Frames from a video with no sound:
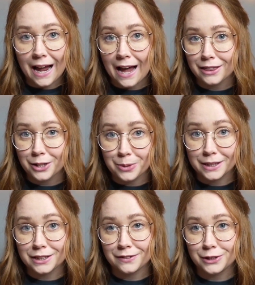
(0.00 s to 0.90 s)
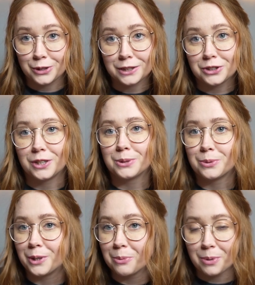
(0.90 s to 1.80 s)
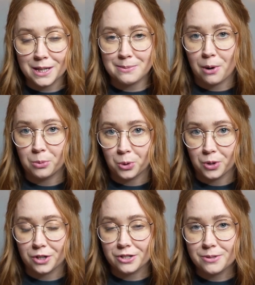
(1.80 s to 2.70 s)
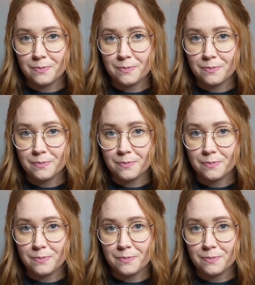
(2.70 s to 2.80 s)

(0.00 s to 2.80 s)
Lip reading: at the quick service restaurants where you can place mobile orders.